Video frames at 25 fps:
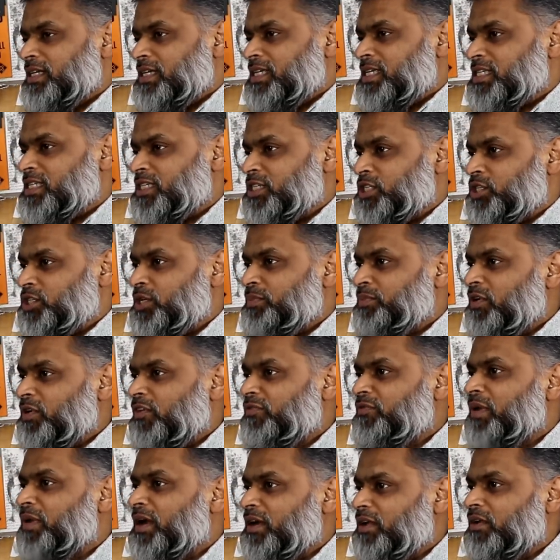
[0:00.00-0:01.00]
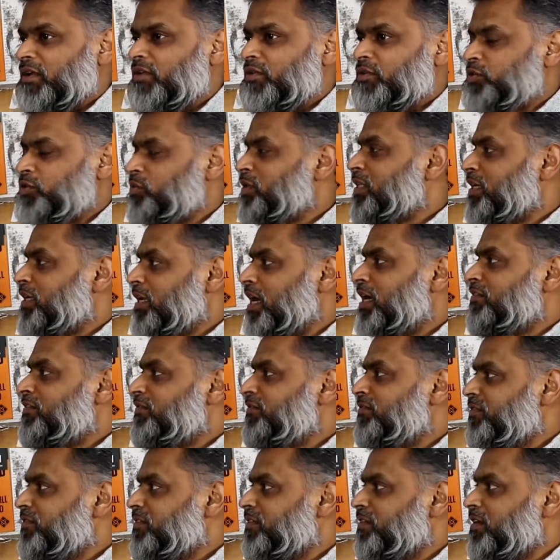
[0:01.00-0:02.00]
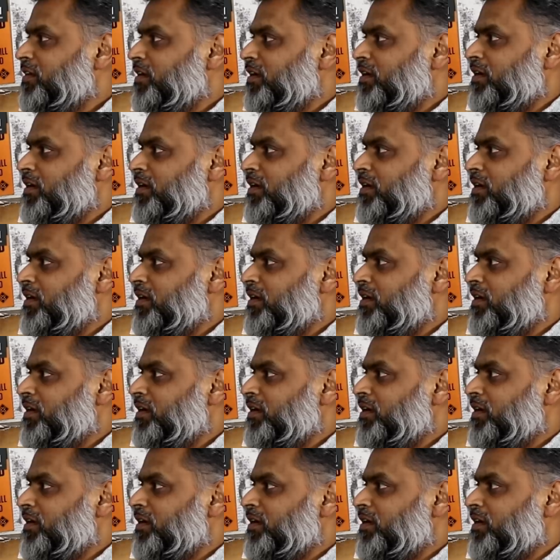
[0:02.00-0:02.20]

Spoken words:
stripped off my clothes with a knife,